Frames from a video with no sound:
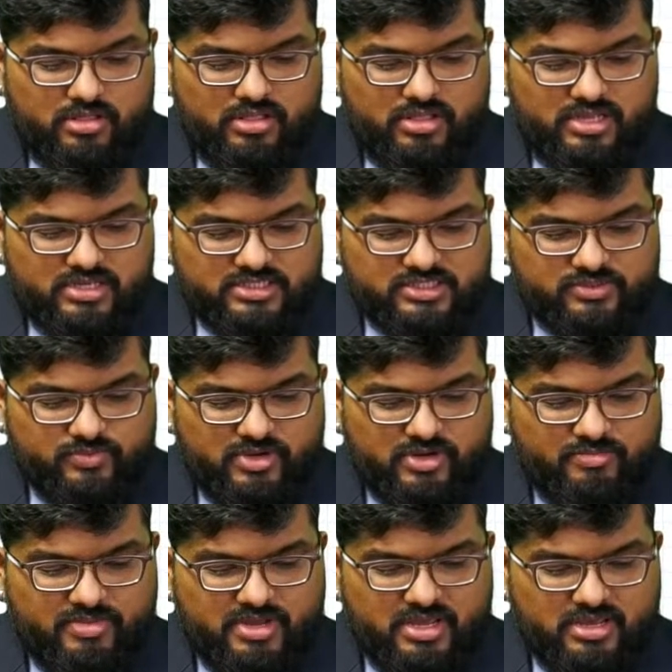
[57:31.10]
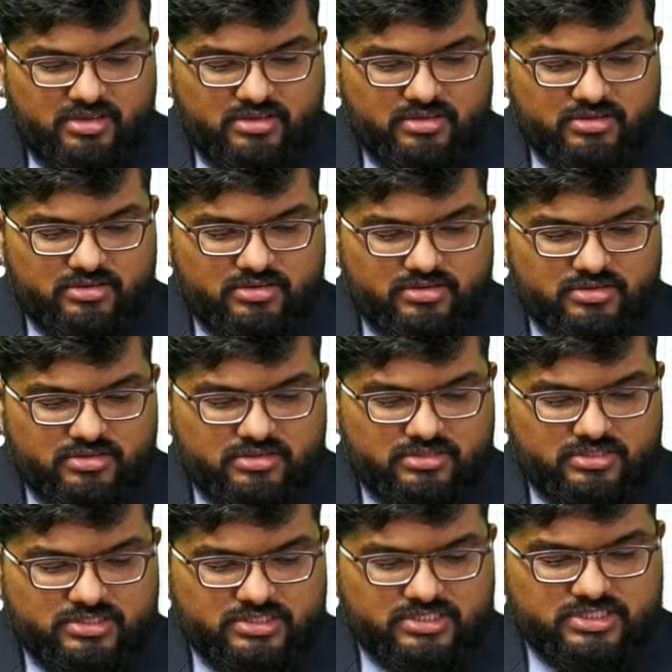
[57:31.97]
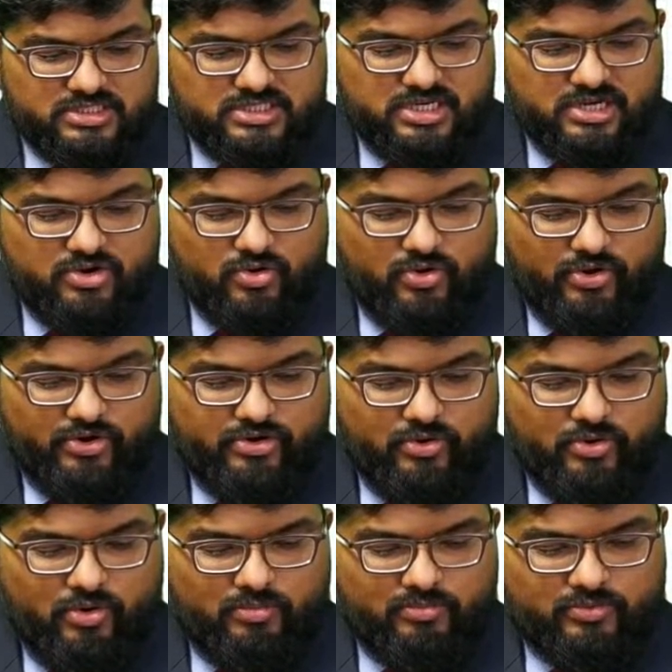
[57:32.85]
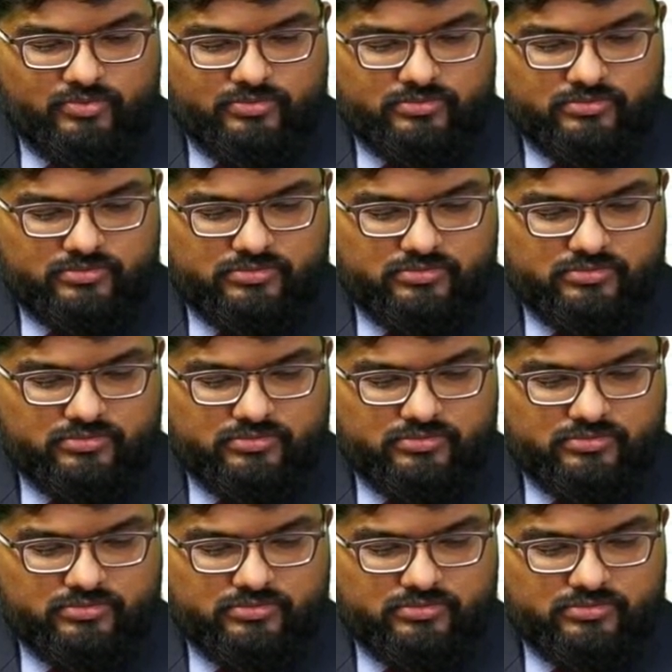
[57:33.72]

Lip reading: this will be steroid hormone.